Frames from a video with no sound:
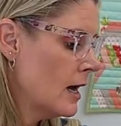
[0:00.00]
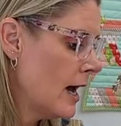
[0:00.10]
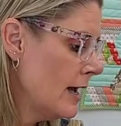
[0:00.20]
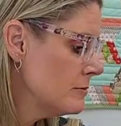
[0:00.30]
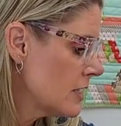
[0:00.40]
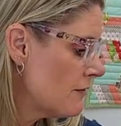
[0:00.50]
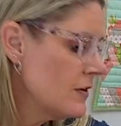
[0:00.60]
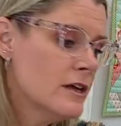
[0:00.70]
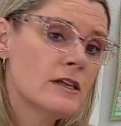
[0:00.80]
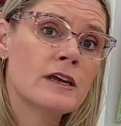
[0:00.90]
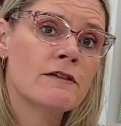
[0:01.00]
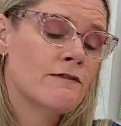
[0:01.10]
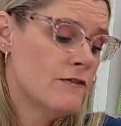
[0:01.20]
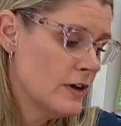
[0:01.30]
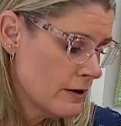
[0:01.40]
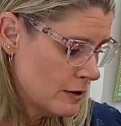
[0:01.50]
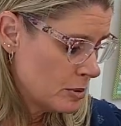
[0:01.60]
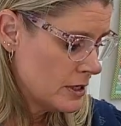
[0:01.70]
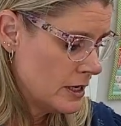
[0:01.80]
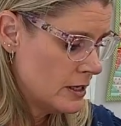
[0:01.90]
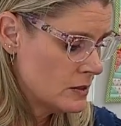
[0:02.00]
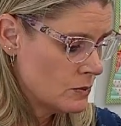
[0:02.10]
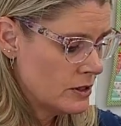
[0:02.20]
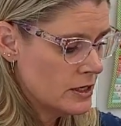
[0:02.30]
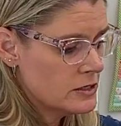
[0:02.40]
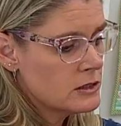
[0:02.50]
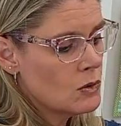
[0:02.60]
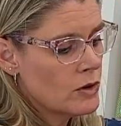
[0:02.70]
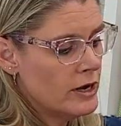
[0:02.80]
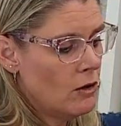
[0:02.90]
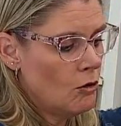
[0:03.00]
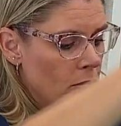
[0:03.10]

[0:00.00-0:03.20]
I'm definitely very pleased with this Lori Holt